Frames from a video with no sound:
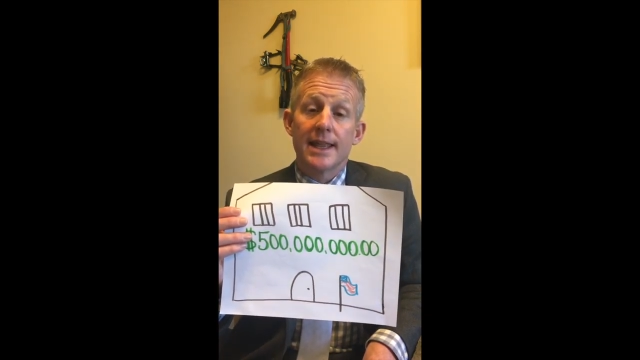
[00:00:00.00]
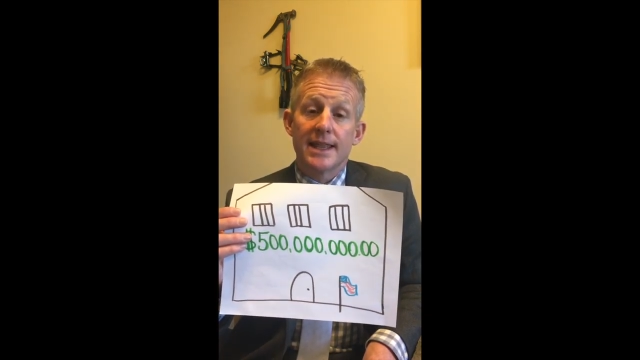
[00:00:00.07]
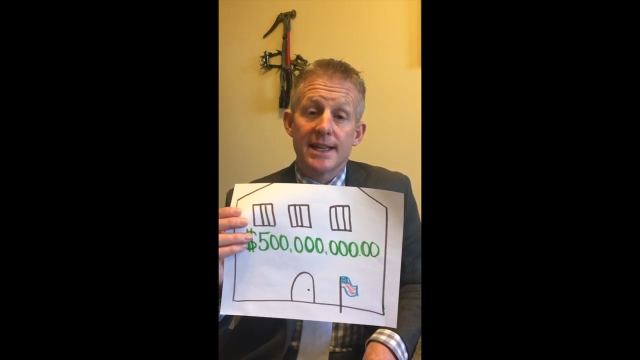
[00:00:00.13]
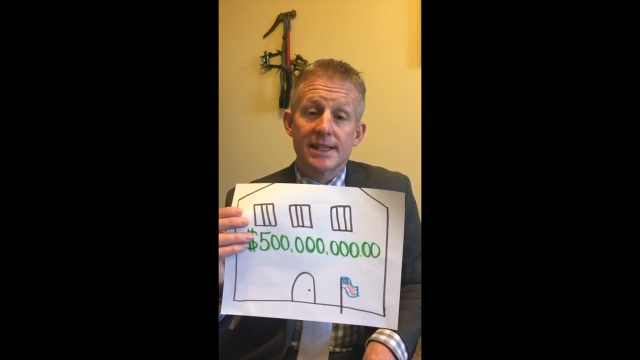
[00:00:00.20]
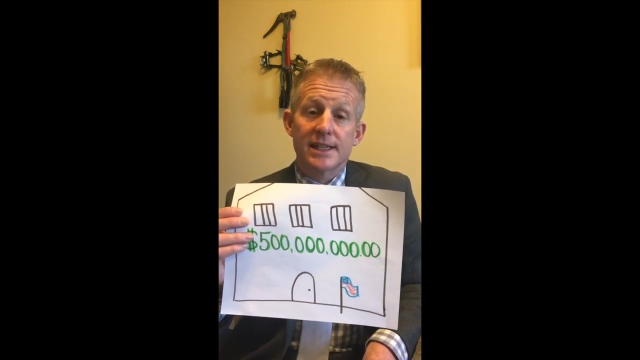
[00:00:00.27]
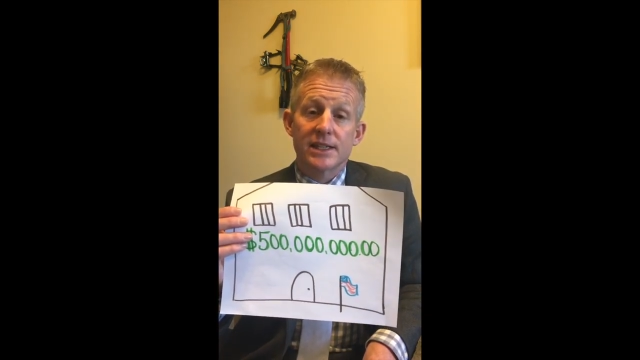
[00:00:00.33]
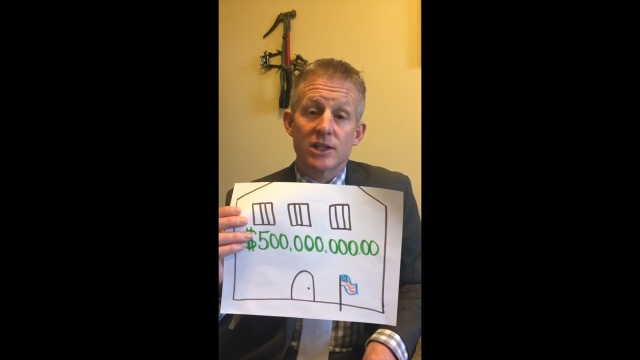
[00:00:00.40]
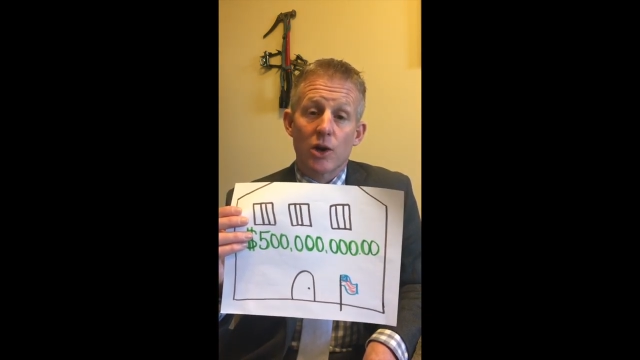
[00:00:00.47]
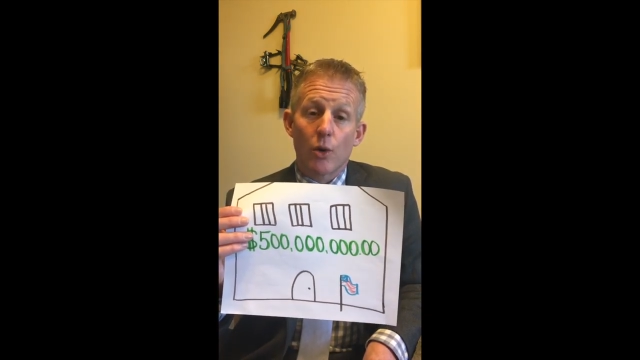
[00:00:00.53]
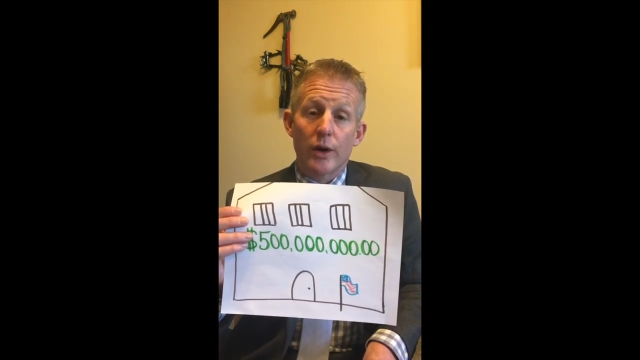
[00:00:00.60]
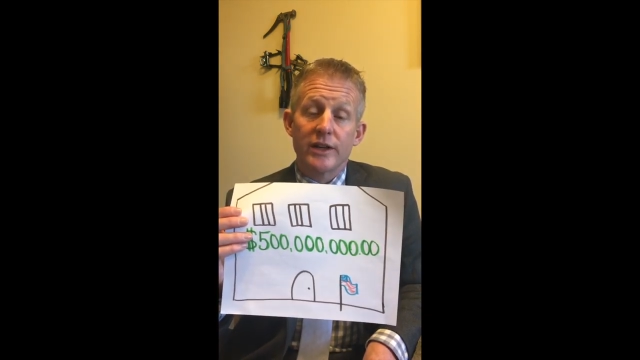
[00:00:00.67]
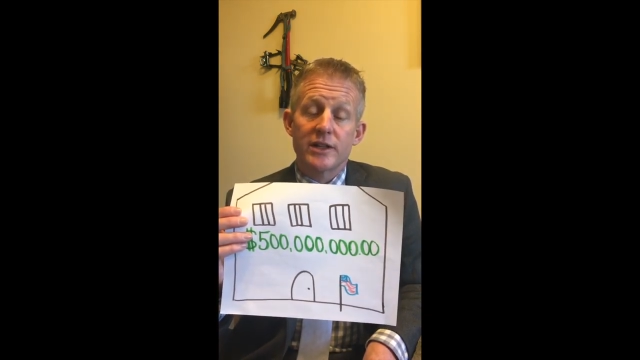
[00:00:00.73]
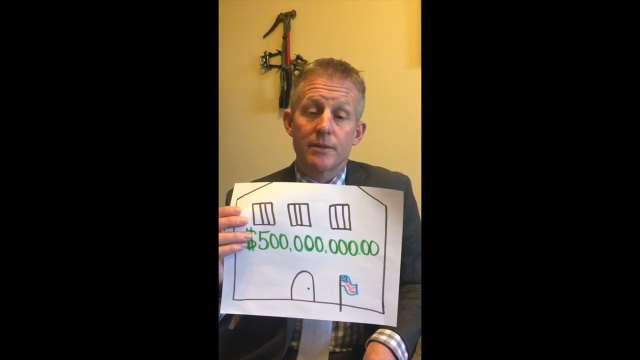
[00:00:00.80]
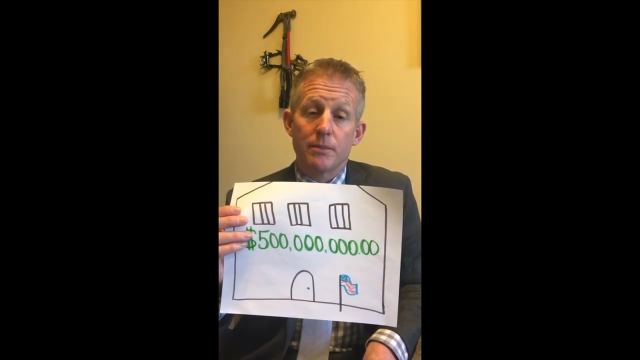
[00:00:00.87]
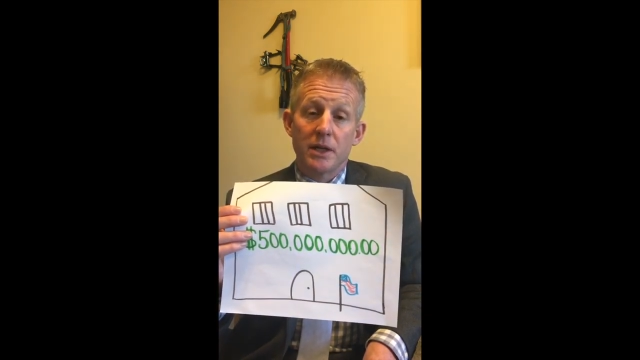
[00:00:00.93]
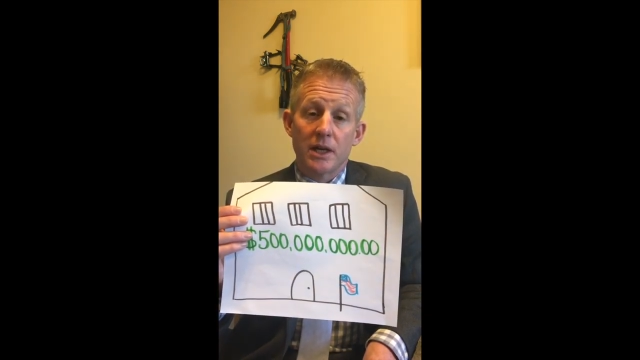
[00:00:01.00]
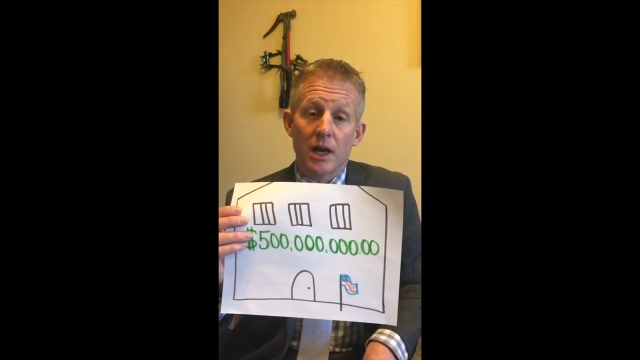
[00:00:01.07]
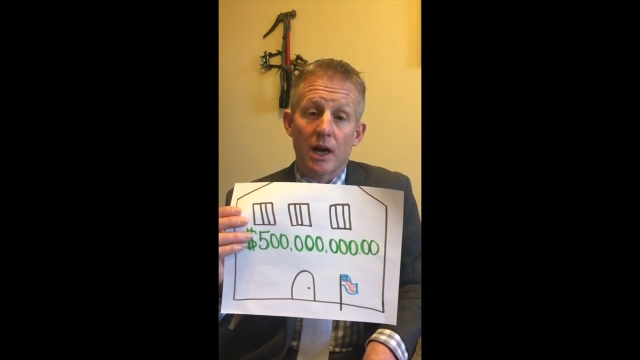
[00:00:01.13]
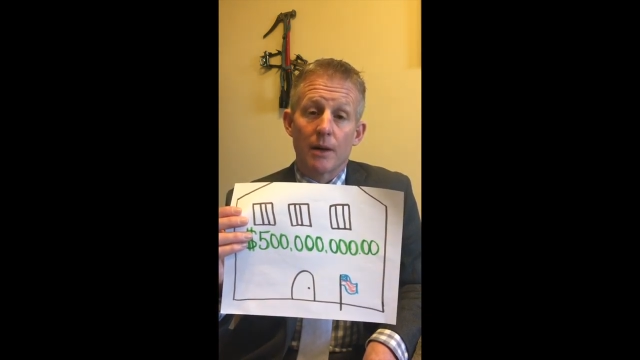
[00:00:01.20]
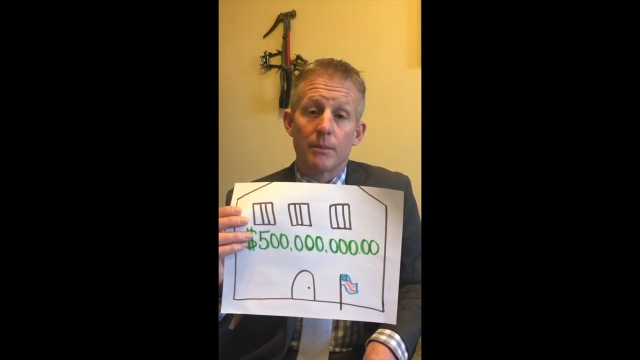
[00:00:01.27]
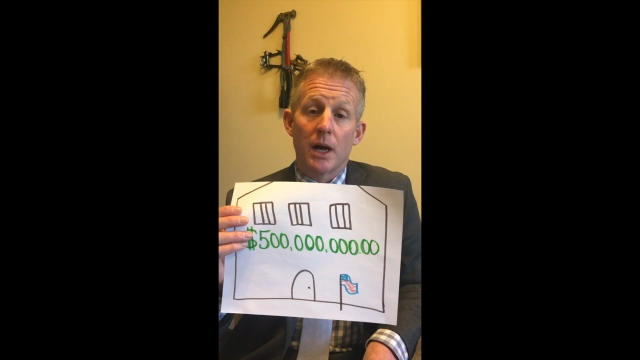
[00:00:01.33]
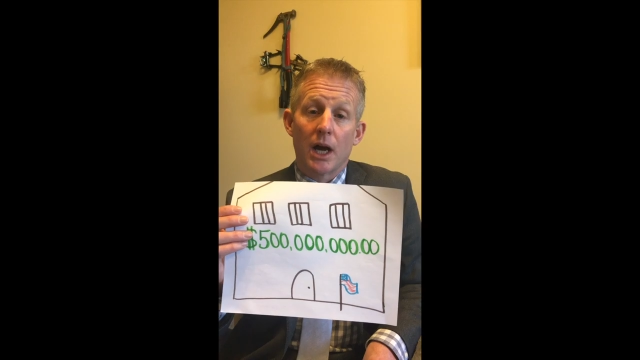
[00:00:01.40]
this is going to
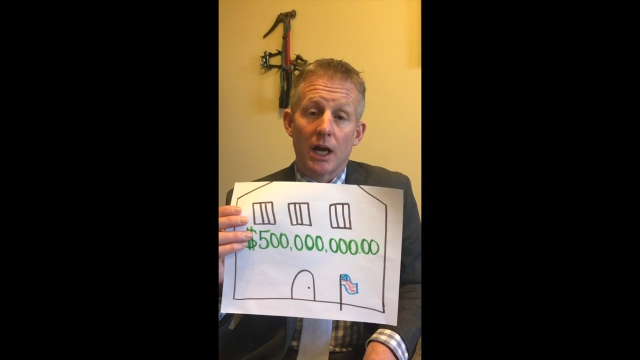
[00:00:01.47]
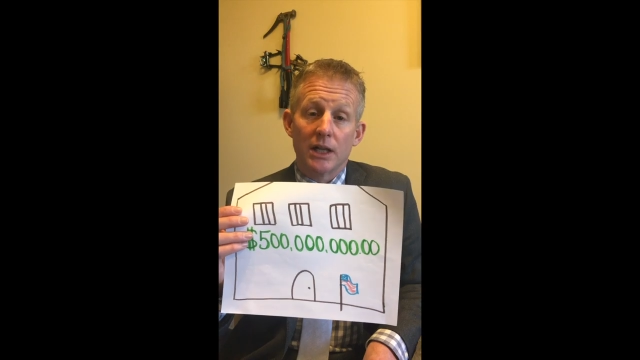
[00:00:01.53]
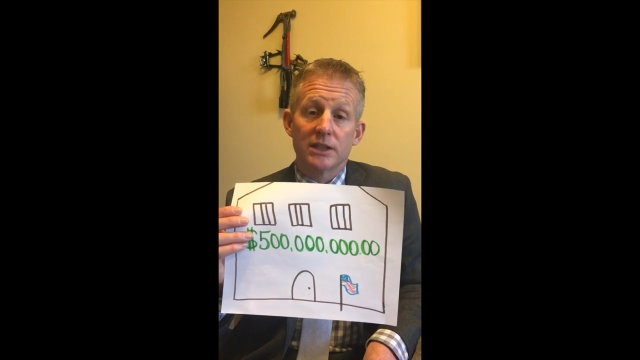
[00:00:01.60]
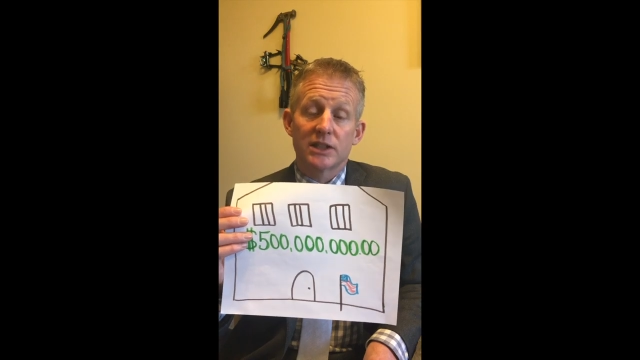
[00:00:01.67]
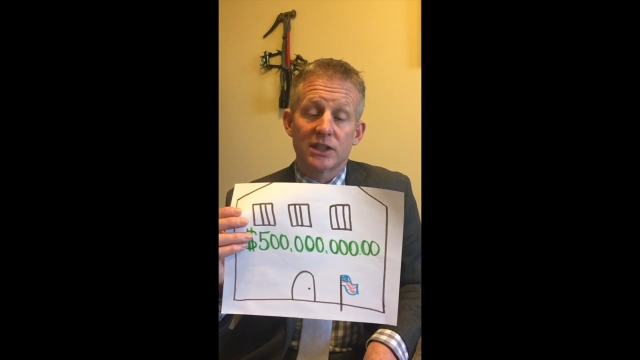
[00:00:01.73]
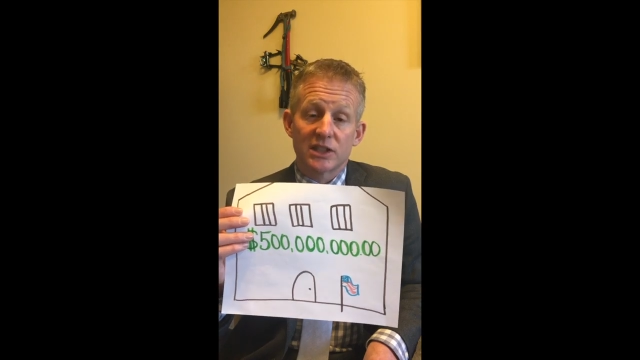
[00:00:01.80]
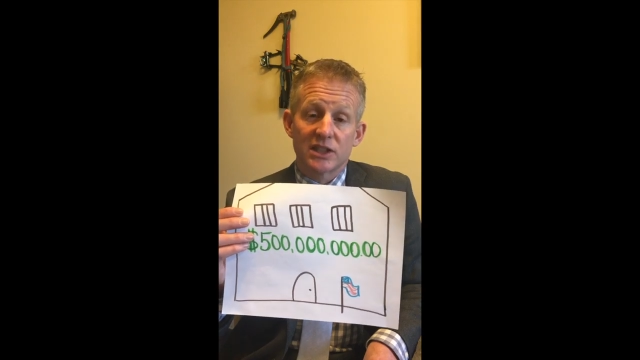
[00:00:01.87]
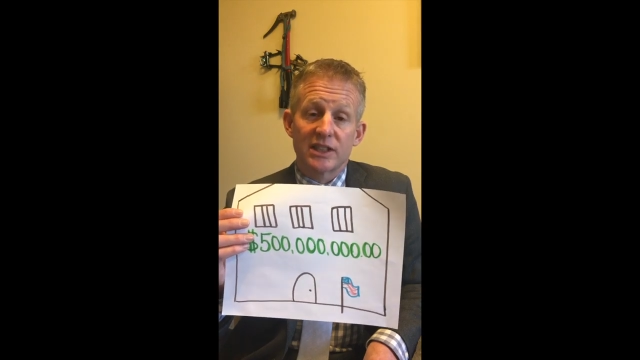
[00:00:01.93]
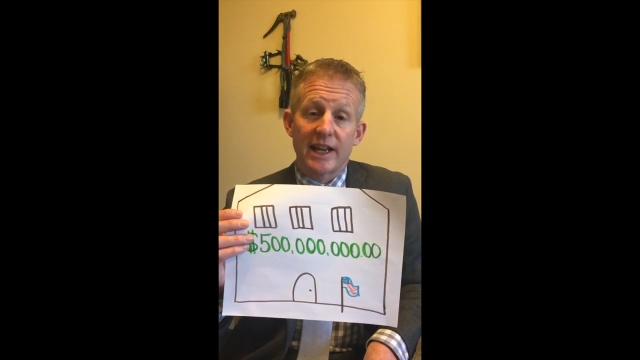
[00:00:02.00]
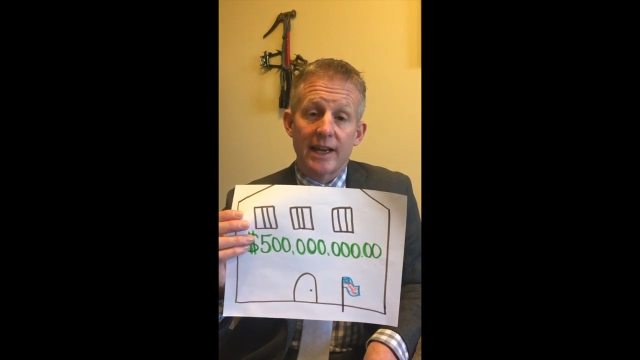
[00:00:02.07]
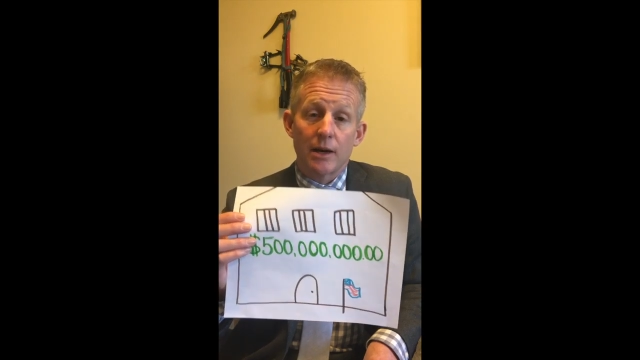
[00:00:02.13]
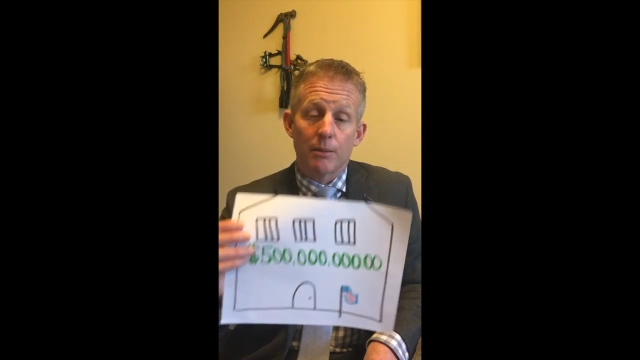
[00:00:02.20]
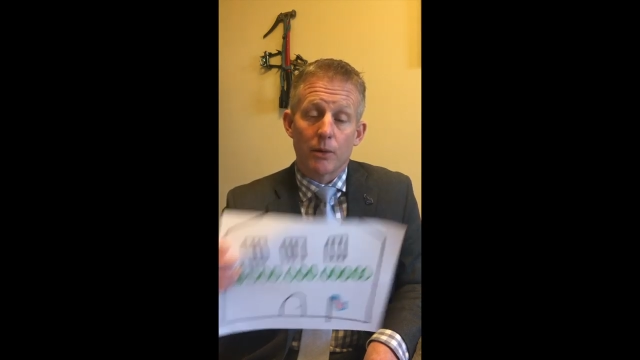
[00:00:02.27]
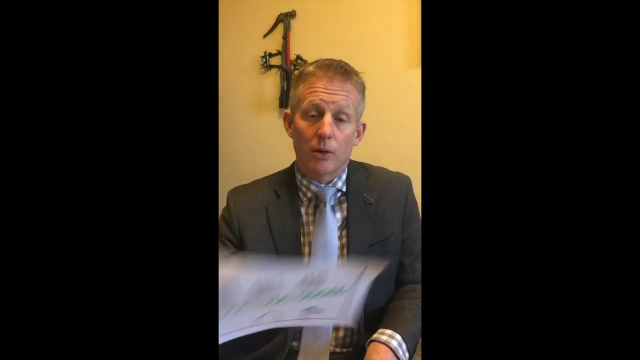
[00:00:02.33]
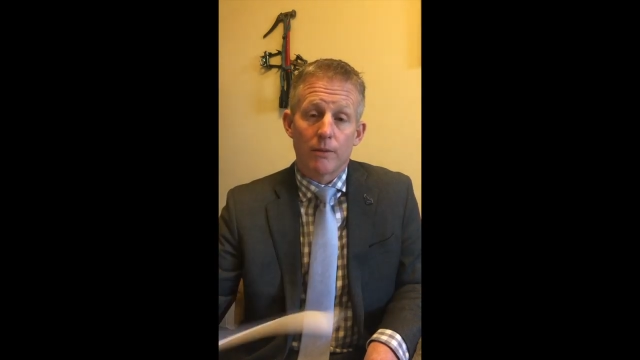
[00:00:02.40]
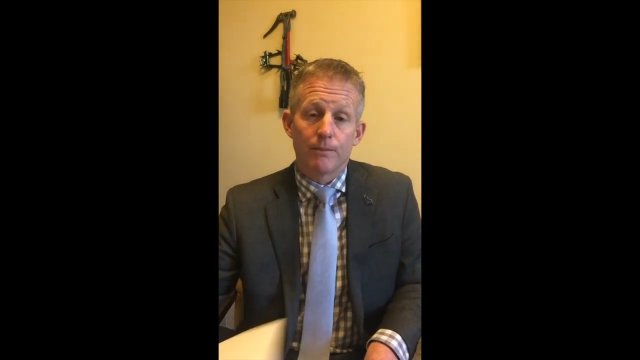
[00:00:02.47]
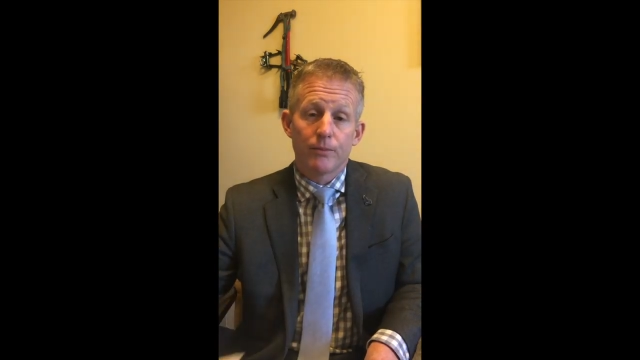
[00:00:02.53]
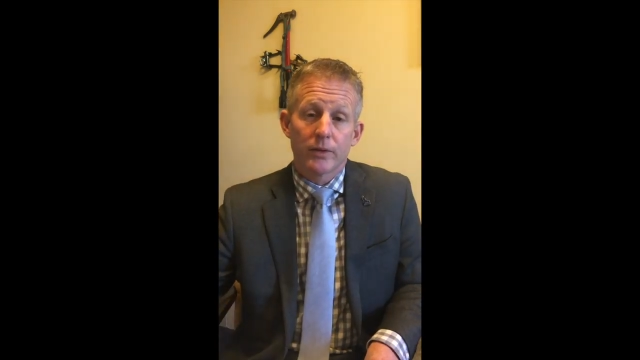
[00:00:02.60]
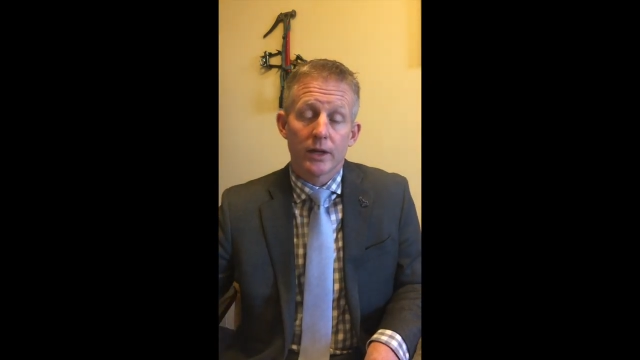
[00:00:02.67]
become unsustainable.